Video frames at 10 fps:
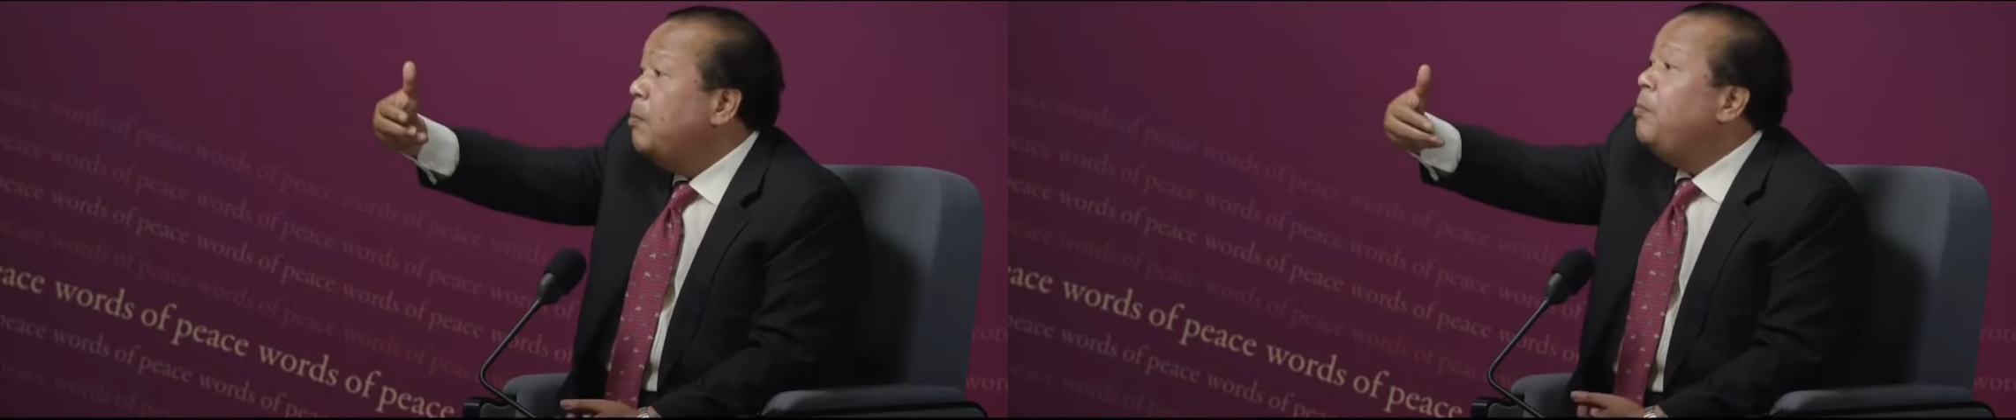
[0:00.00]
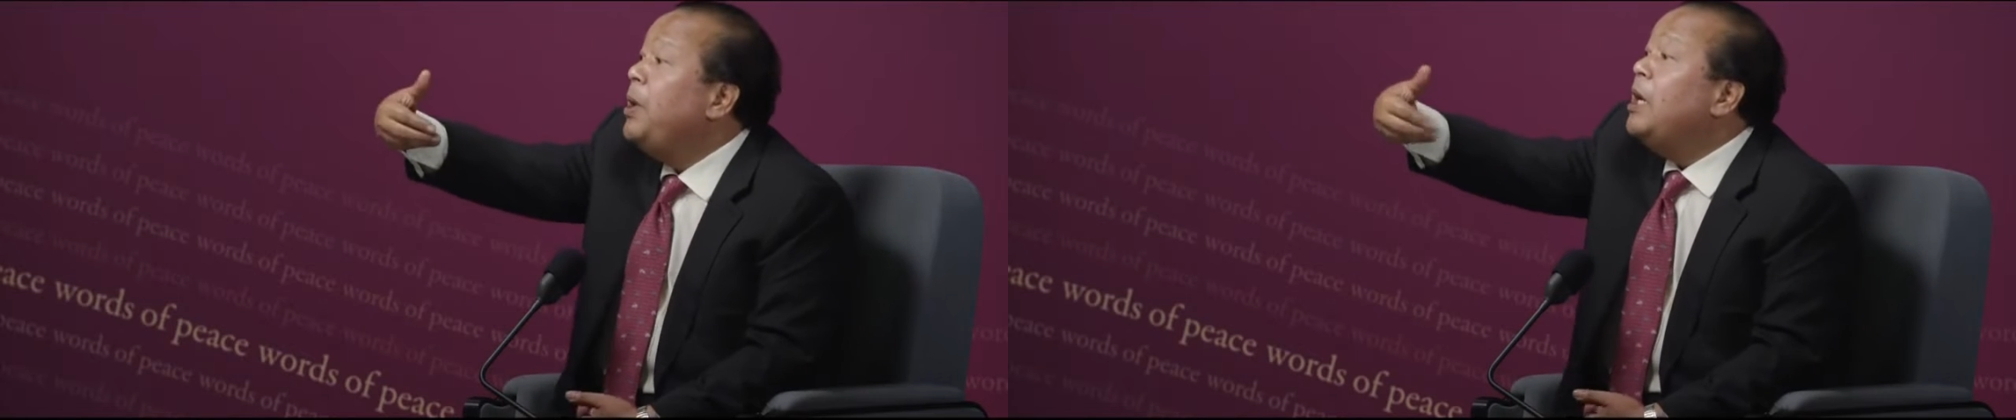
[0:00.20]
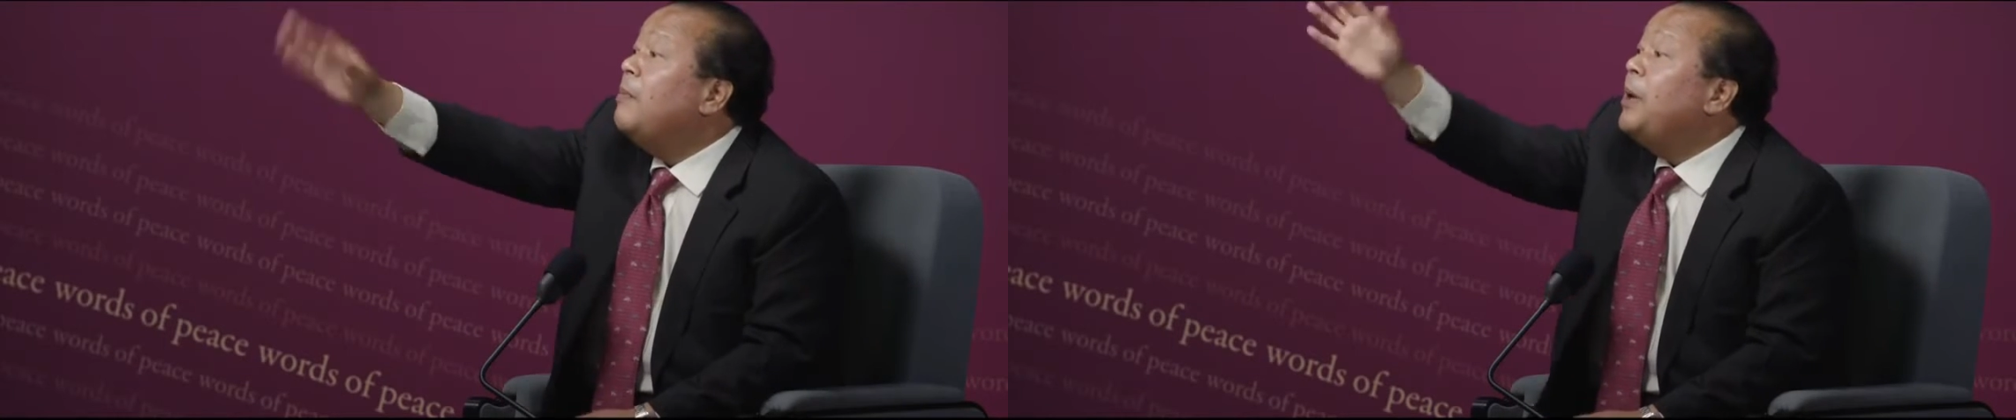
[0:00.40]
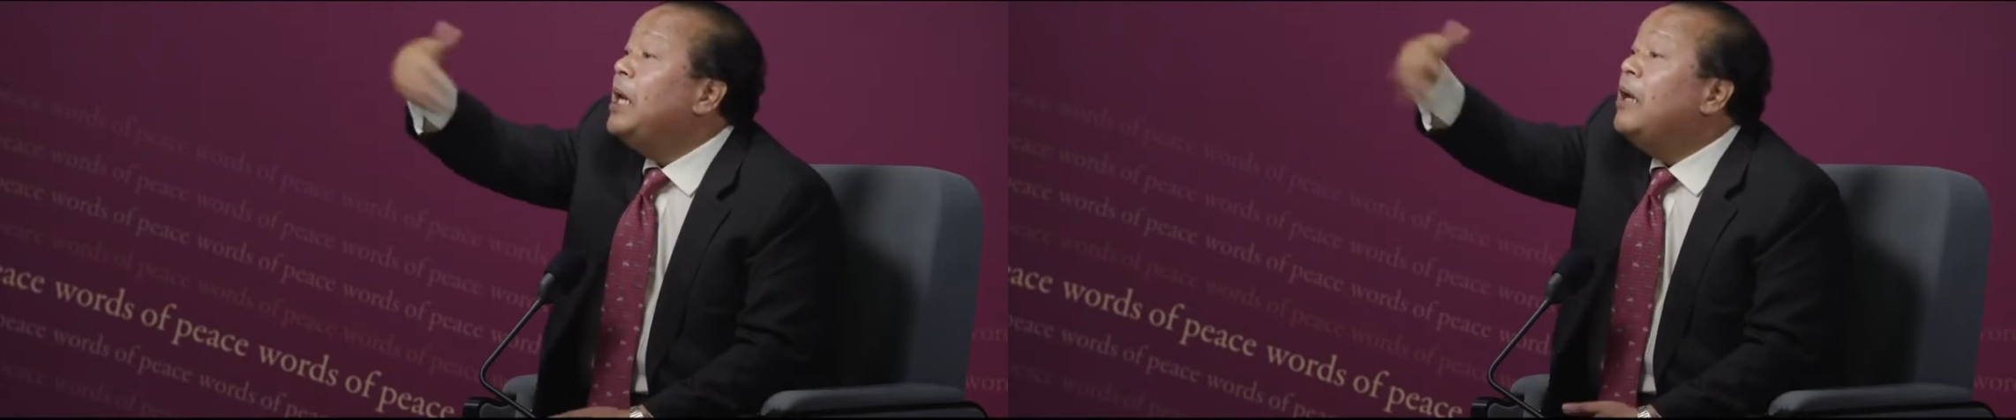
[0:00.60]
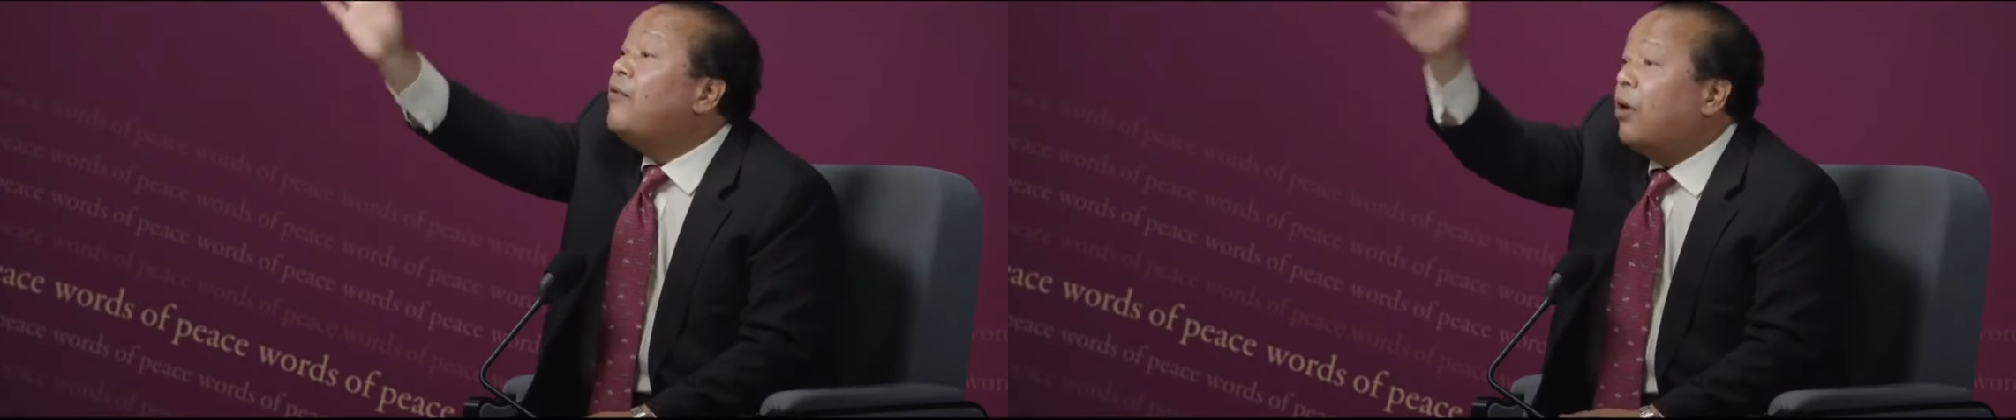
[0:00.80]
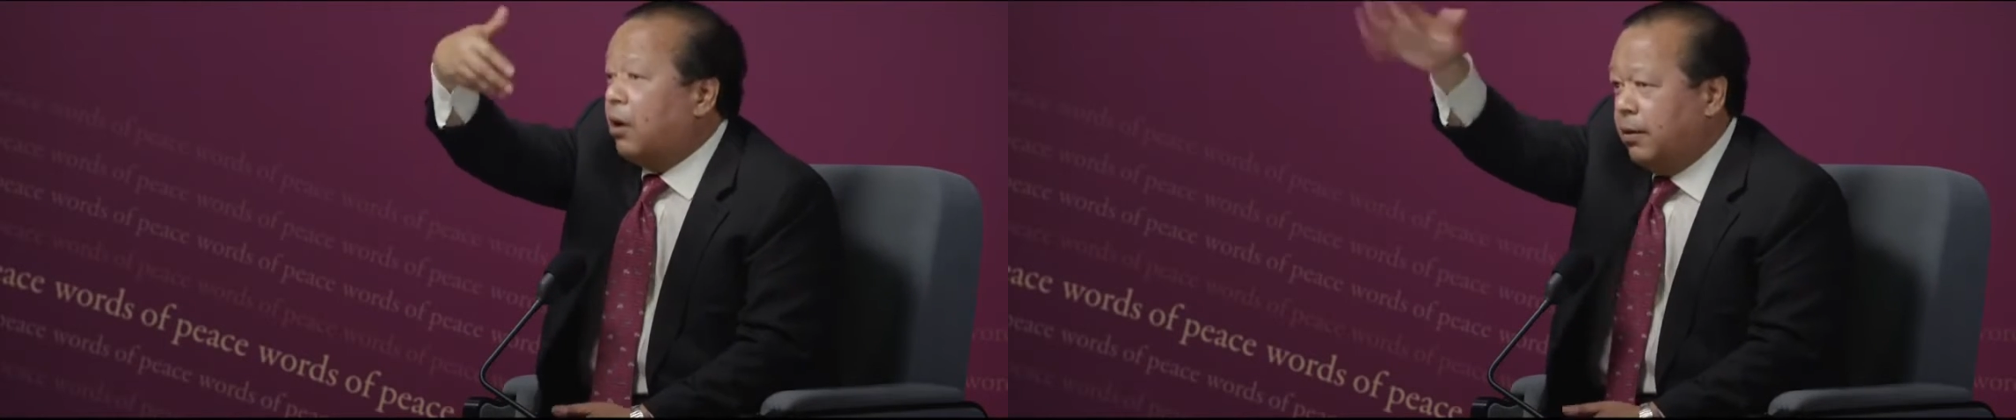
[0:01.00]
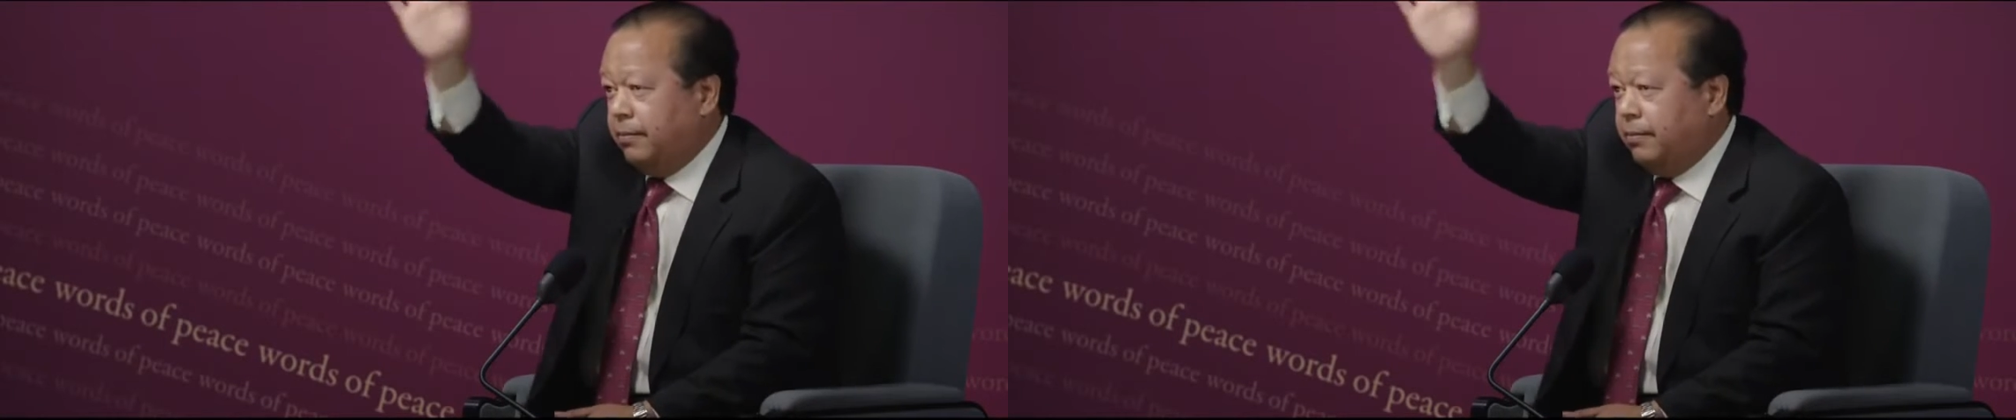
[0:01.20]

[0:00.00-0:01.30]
be a believer.